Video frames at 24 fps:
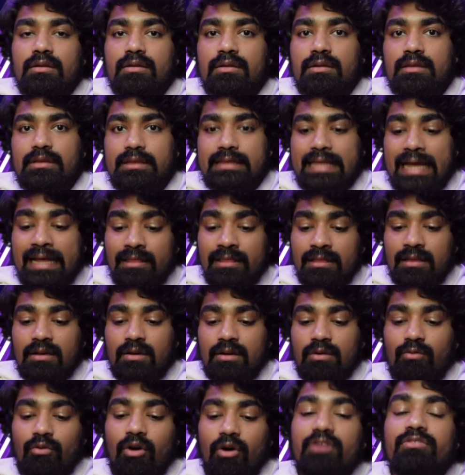then
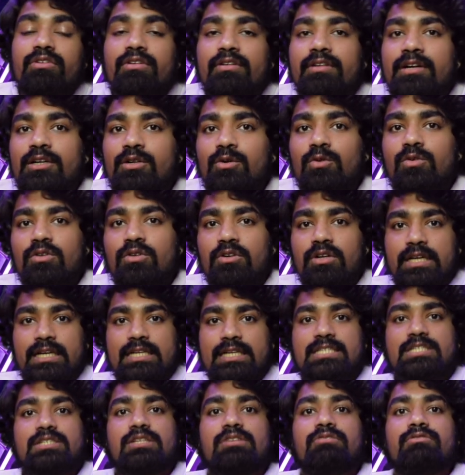what we will do
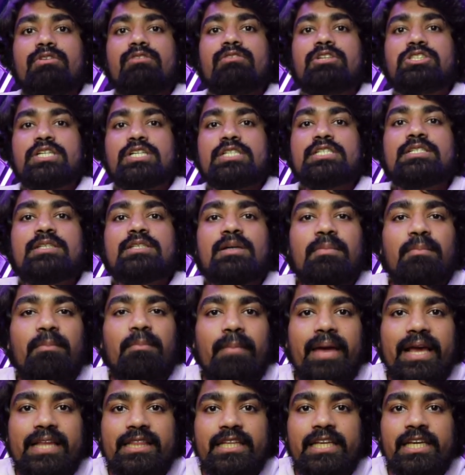is we will just
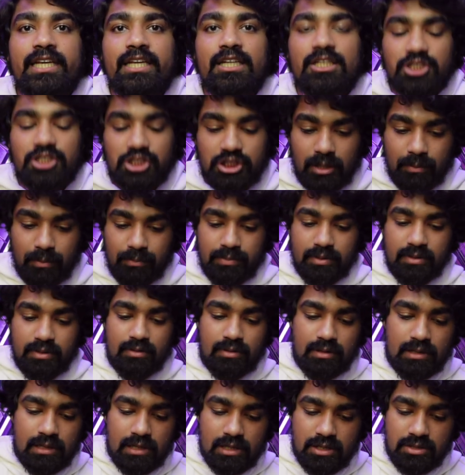make the jump.
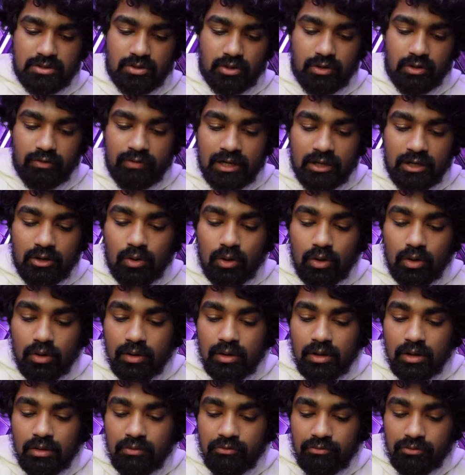So you will
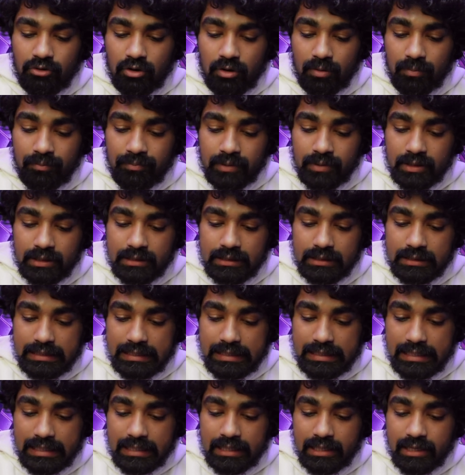go from
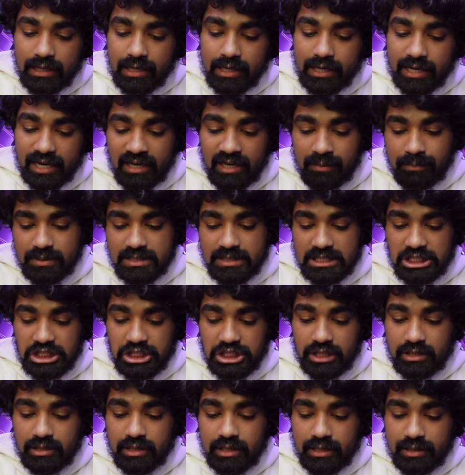the current
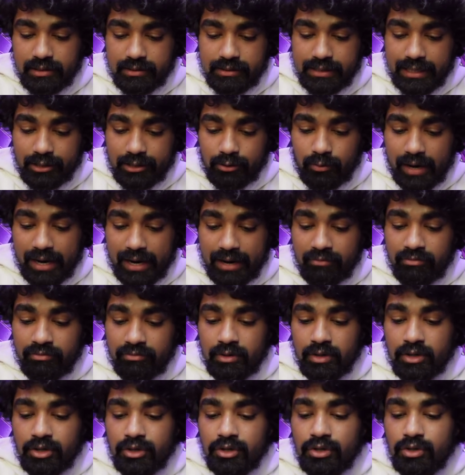position that you have
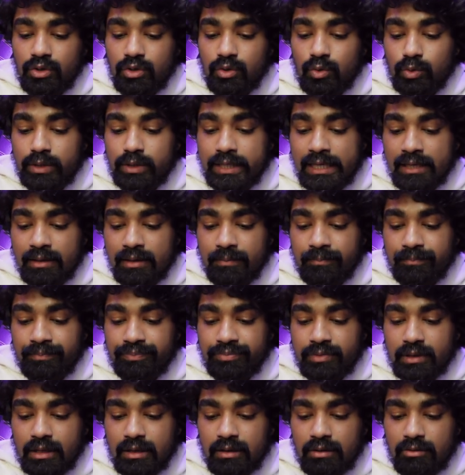to the
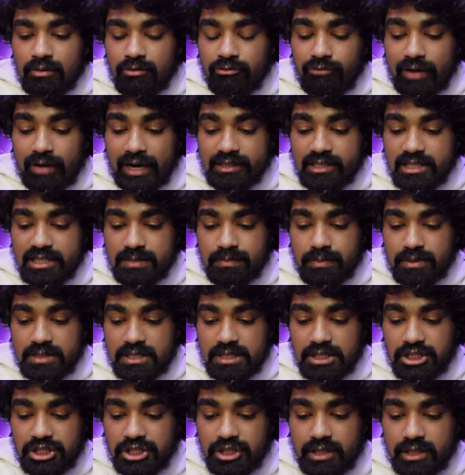farthest
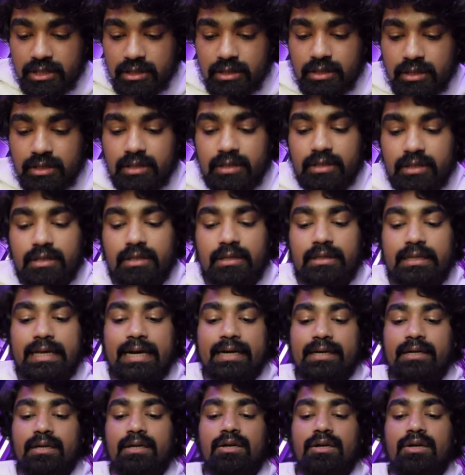position
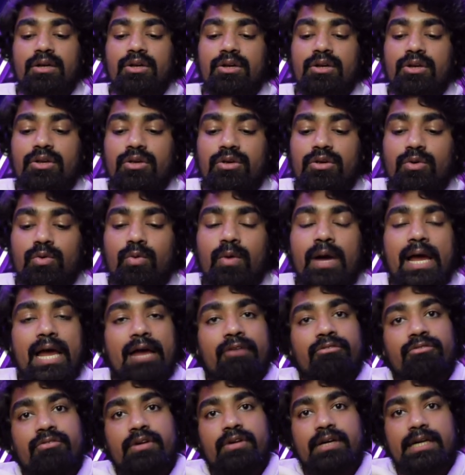that you
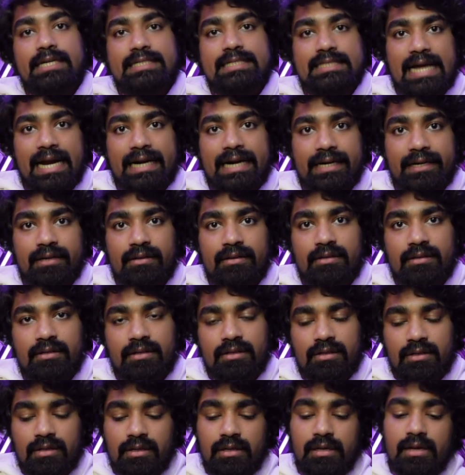have decided,
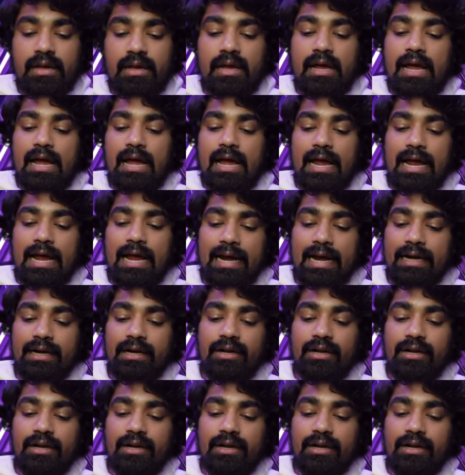and